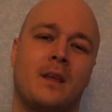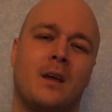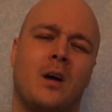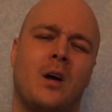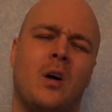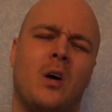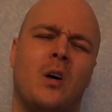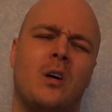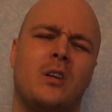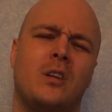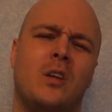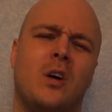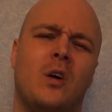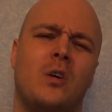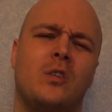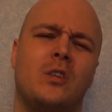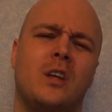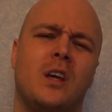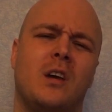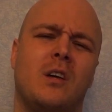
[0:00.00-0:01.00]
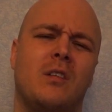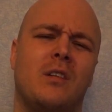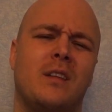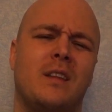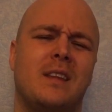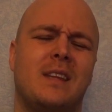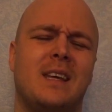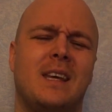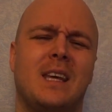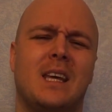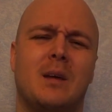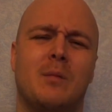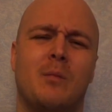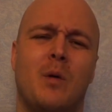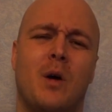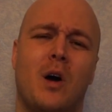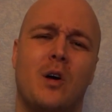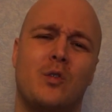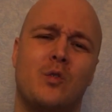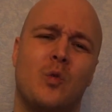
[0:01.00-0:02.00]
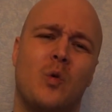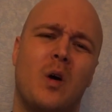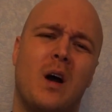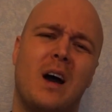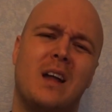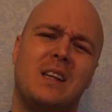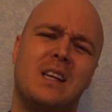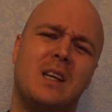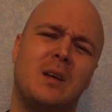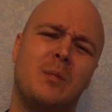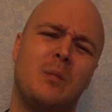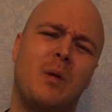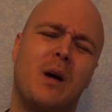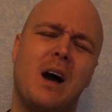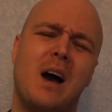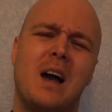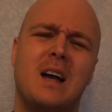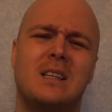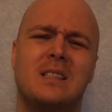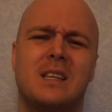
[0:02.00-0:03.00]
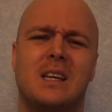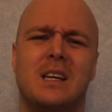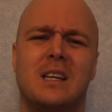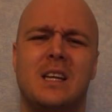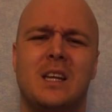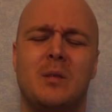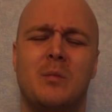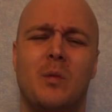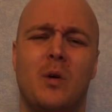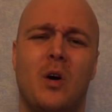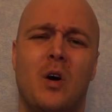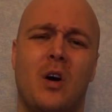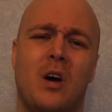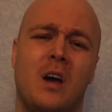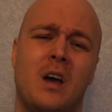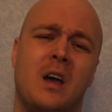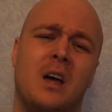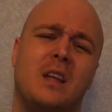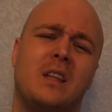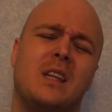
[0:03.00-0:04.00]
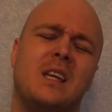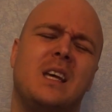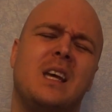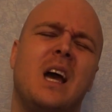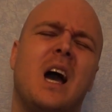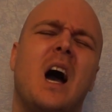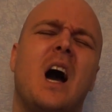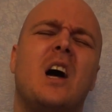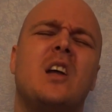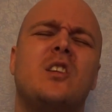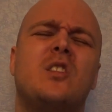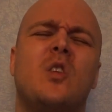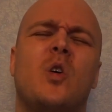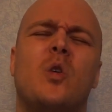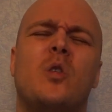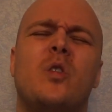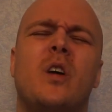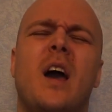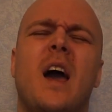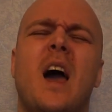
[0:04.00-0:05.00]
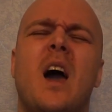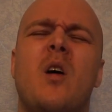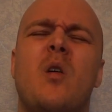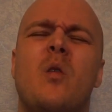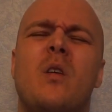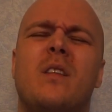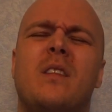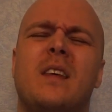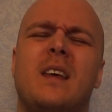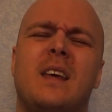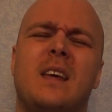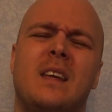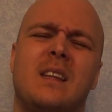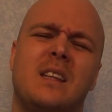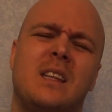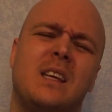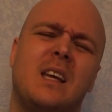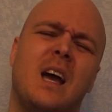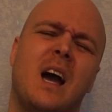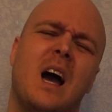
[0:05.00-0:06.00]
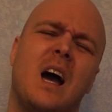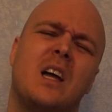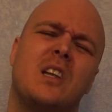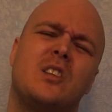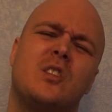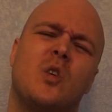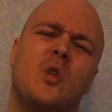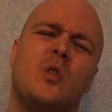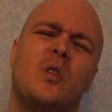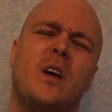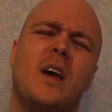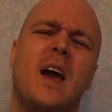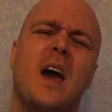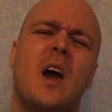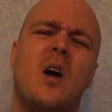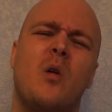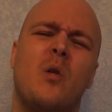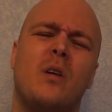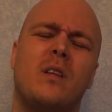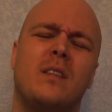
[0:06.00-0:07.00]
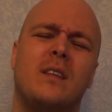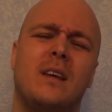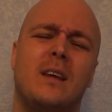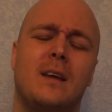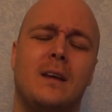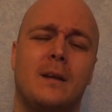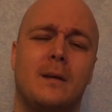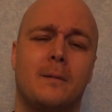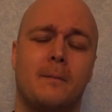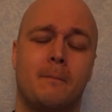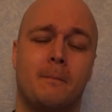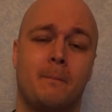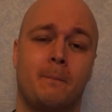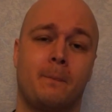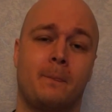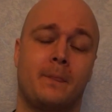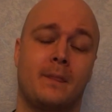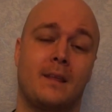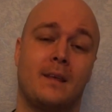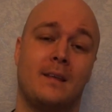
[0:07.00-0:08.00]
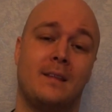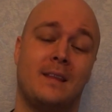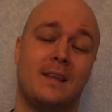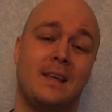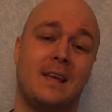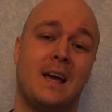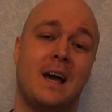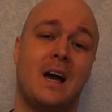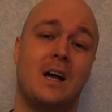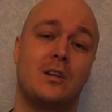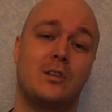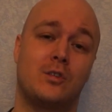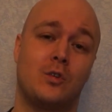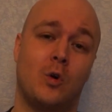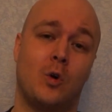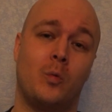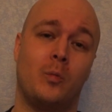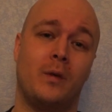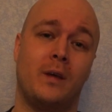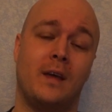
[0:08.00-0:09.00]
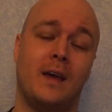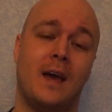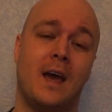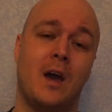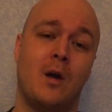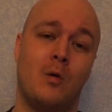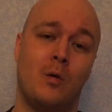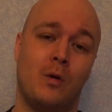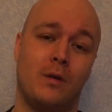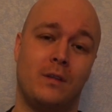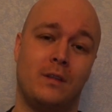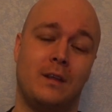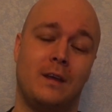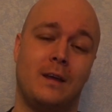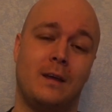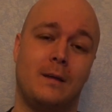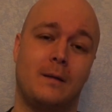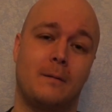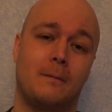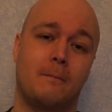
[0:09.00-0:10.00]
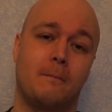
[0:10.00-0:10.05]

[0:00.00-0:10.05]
"Oh, don't even think about riding bikes anymore. The God showed you everything. The God showed you everything." The God showed me everything.